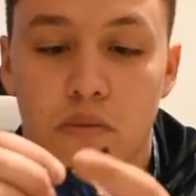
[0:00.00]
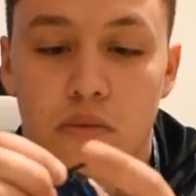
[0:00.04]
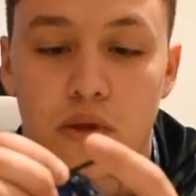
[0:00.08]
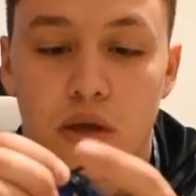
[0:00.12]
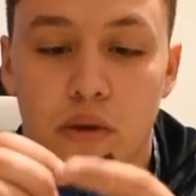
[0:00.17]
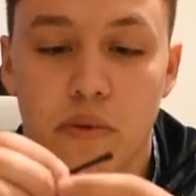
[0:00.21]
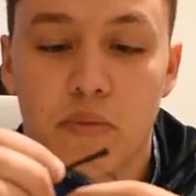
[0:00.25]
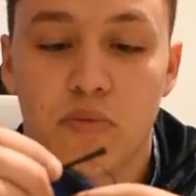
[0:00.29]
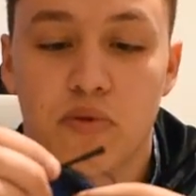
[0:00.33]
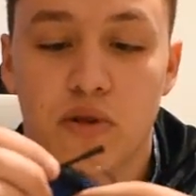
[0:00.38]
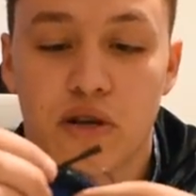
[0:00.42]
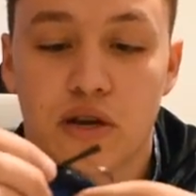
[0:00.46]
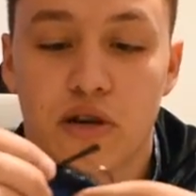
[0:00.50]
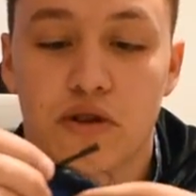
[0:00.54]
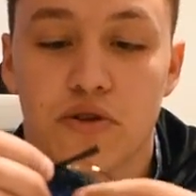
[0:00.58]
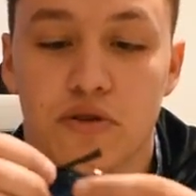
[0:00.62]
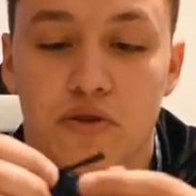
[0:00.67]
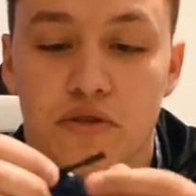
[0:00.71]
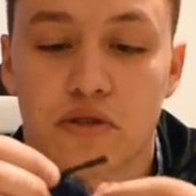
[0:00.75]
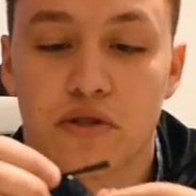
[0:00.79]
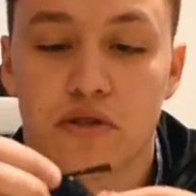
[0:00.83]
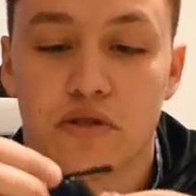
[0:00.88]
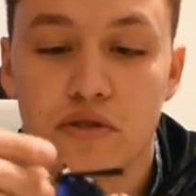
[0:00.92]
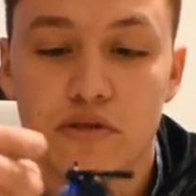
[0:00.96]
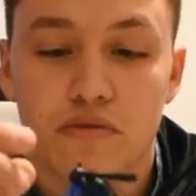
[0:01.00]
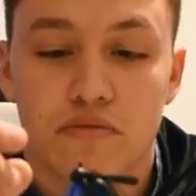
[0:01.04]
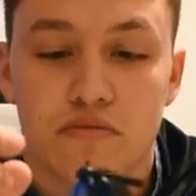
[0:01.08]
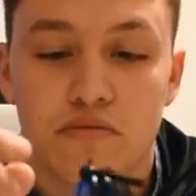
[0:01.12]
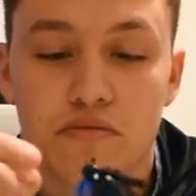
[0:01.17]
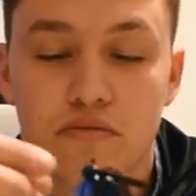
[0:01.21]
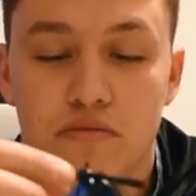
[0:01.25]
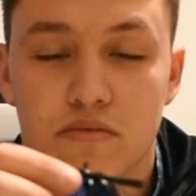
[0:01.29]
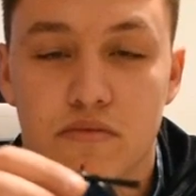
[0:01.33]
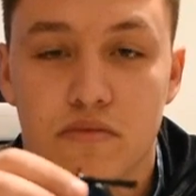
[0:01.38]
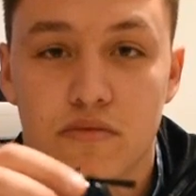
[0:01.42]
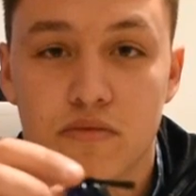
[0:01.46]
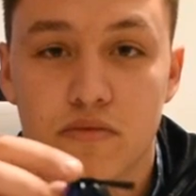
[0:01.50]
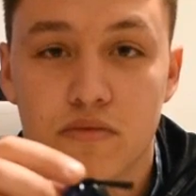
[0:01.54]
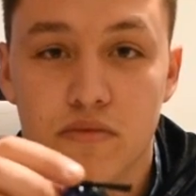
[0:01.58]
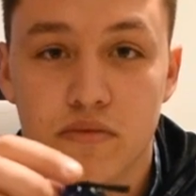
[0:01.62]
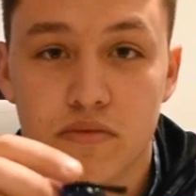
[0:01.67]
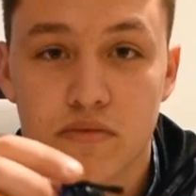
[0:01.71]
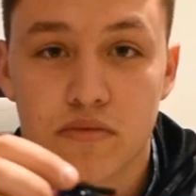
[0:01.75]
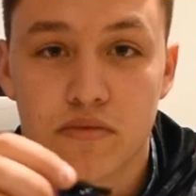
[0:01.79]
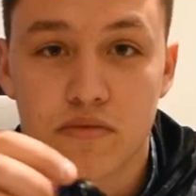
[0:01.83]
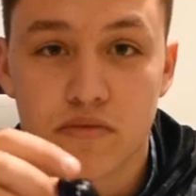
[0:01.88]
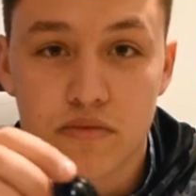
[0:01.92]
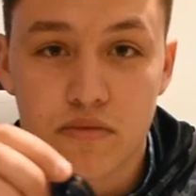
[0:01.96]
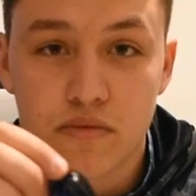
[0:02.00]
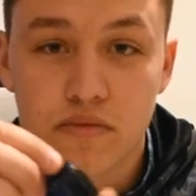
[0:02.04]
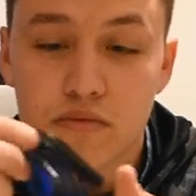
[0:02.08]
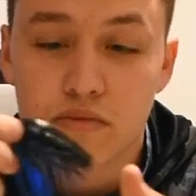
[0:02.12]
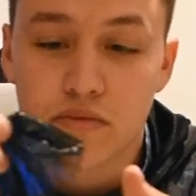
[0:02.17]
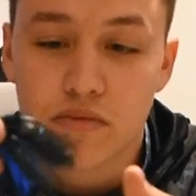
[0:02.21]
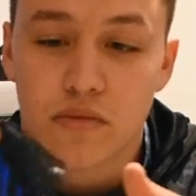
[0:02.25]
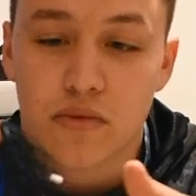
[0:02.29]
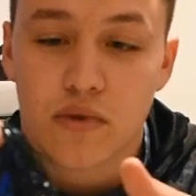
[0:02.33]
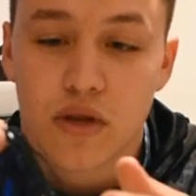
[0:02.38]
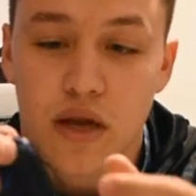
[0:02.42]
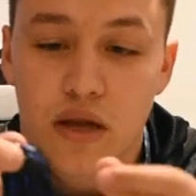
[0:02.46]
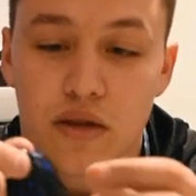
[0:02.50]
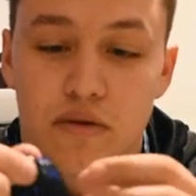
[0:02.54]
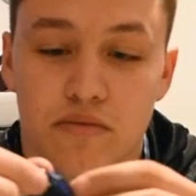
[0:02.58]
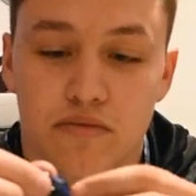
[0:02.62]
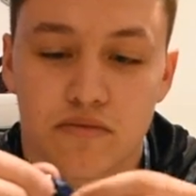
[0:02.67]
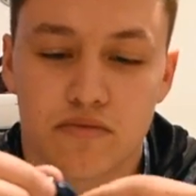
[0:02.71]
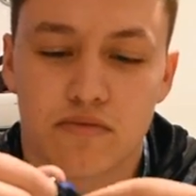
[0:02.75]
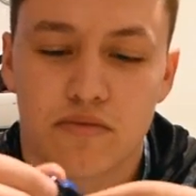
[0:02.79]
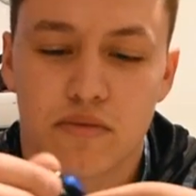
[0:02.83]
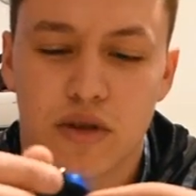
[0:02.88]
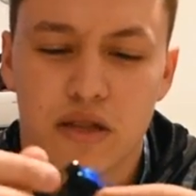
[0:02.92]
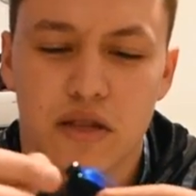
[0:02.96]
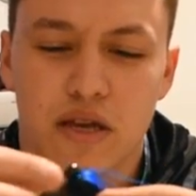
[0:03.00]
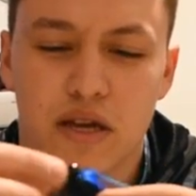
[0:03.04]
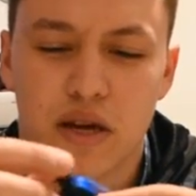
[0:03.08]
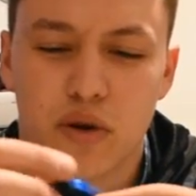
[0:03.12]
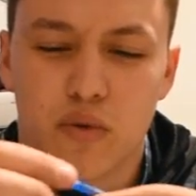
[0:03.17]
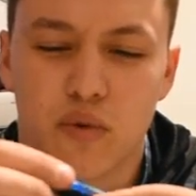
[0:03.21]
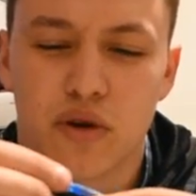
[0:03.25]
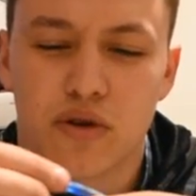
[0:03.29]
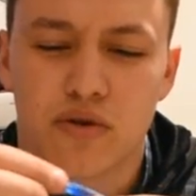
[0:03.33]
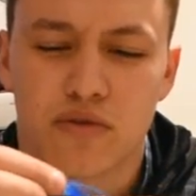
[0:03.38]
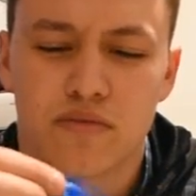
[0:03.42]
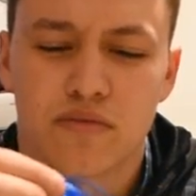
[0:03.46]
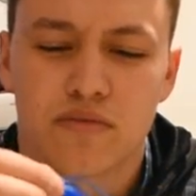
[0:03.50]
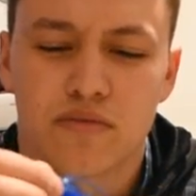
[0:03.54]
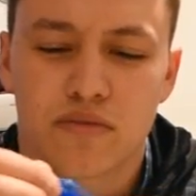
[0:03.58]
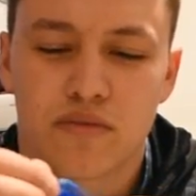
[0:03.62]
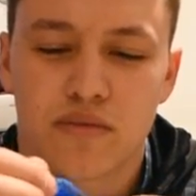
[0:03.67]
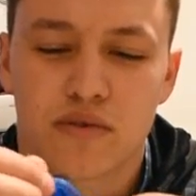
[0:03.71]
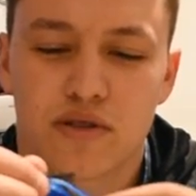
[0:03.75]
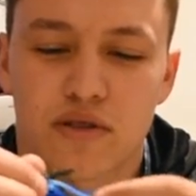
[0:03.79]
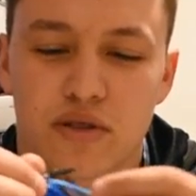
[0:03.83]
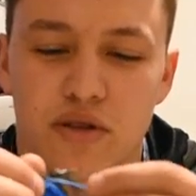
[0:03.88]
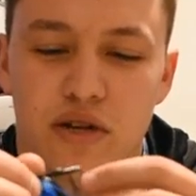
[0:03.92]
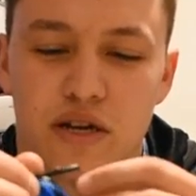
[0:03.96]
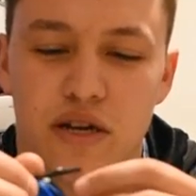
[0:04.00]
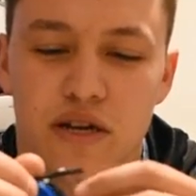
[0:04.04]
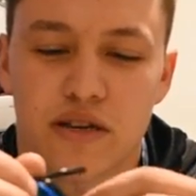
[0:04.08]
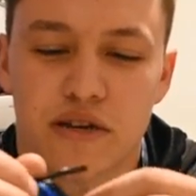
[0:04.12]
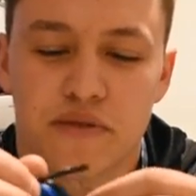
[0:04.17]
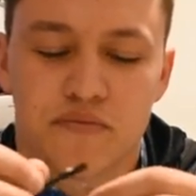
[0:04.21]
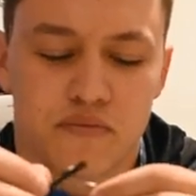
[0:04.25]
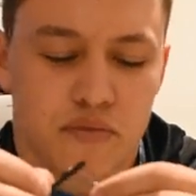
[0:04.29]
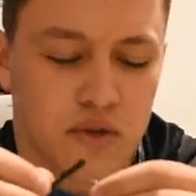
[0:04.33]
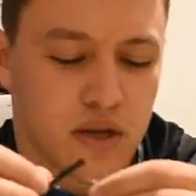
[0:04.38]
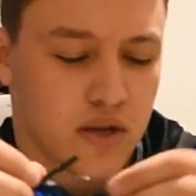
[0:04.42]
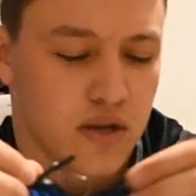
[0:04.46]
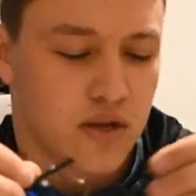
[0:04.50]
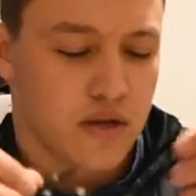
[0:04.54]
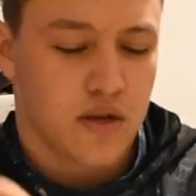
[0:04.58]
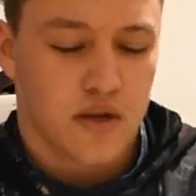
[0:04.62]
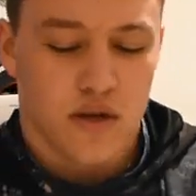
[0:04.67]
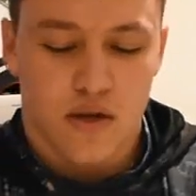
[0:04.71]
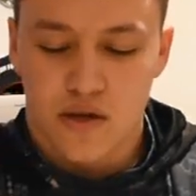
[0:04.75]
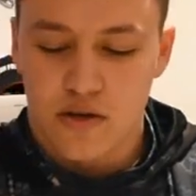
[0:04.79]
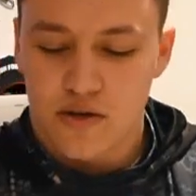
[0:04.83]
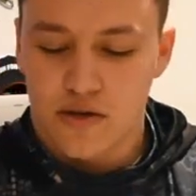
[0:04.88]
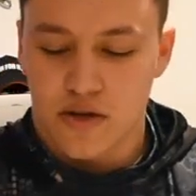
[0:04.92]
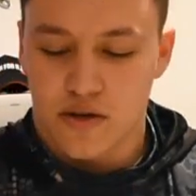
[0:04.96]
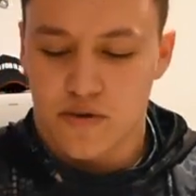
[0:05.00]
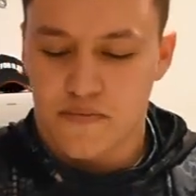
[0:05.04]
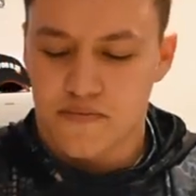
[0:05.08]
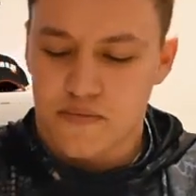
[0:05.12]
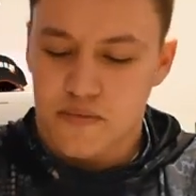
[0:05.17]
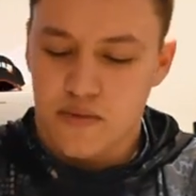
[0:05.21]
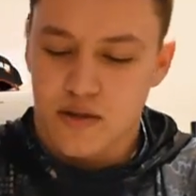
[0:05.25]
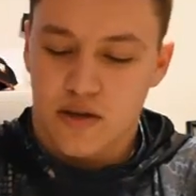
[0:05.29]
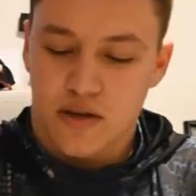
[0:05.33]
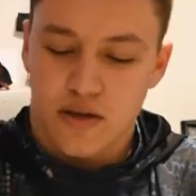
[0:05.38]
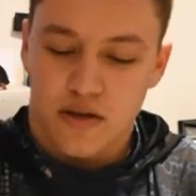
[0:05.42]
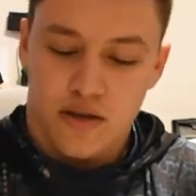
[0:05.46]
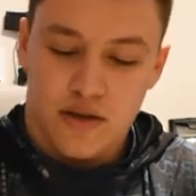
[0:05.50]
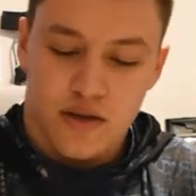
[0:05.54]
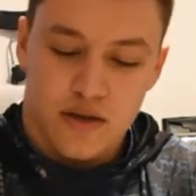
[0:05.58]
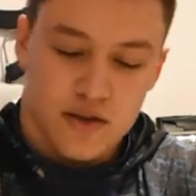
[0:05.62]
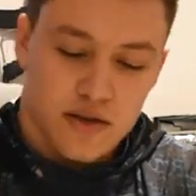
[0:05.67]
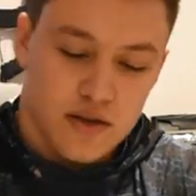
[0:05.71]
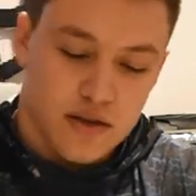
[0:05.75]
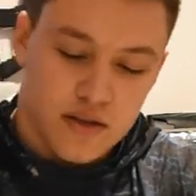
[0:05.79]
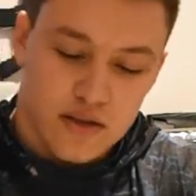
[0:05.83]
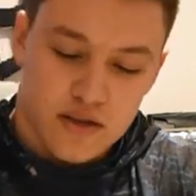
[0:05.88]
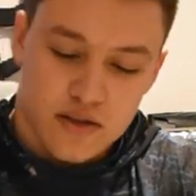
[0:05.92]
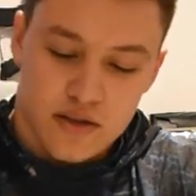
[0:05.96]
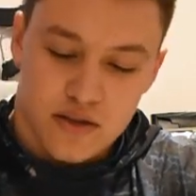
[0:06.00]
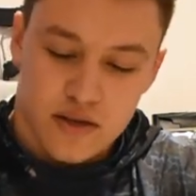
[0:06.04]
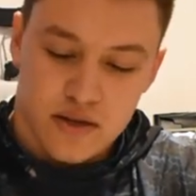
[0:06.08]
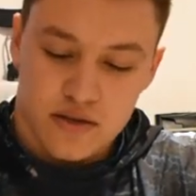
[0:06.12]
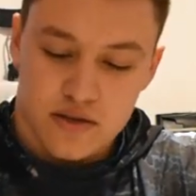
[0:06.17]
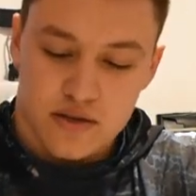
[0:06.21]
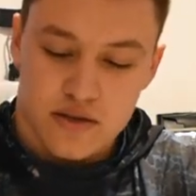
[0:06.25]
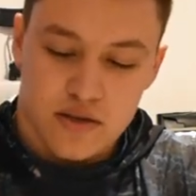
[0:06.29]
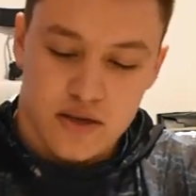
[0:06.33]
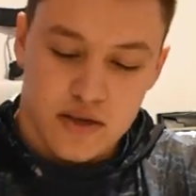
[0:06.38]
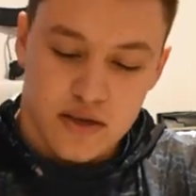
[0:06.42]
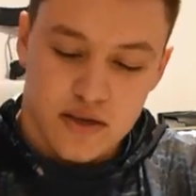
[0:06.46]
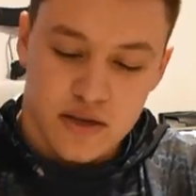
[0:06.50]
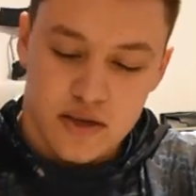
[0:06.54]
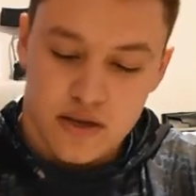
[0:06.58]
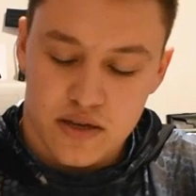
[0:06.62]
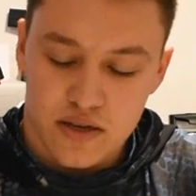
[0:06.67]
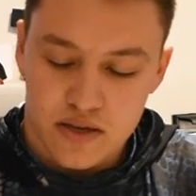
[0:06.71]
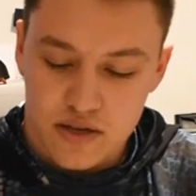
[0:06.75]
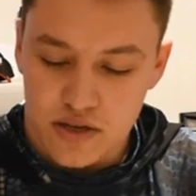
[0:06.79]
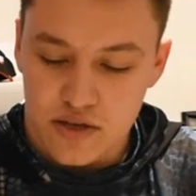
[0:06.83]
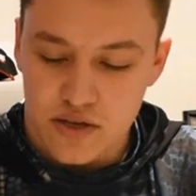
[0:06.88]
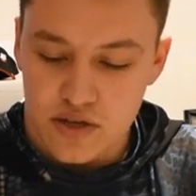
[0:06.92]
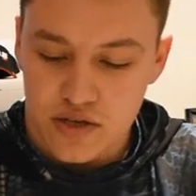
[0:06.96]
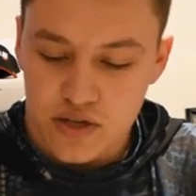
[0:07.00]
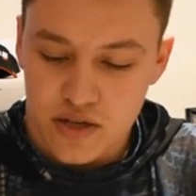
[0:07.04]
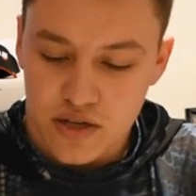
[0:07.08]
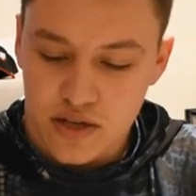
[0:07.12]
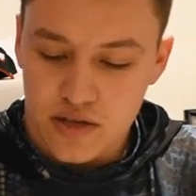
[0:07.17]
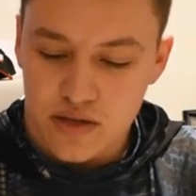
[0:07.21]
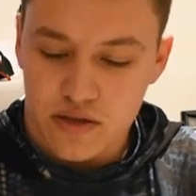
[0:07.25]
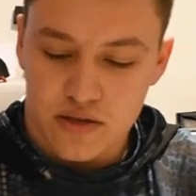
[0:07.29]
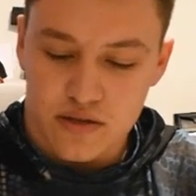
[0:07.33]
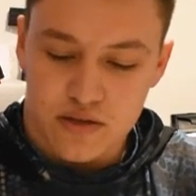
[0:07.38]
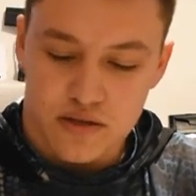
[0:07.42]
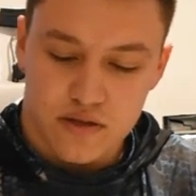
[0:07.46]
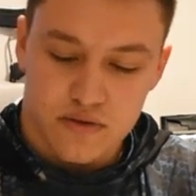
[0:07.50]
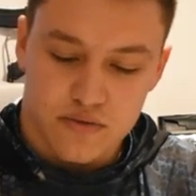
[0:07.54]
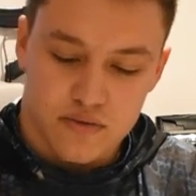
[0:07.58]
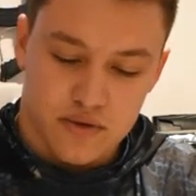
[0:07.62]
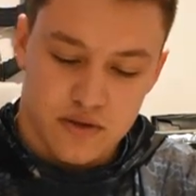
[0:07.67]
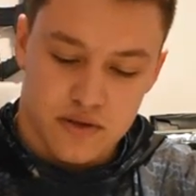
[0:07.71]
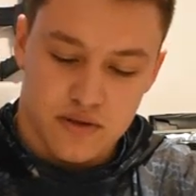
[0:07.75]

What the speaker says: I'll be planning on using this. I think I will. It's a good idea. So there's the nice jig. Let's see.